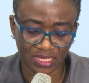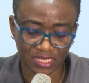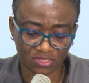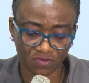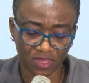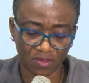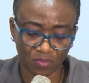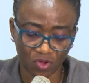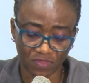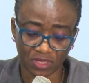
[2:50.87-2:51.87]
ease of
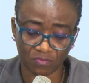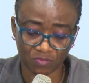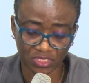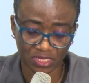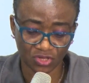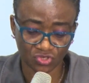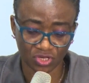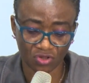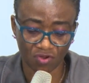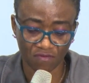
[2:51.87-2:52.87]
the
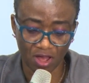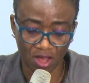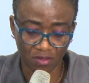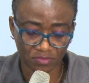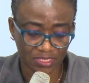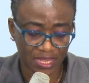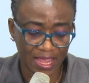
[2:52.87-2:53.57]
importation of arms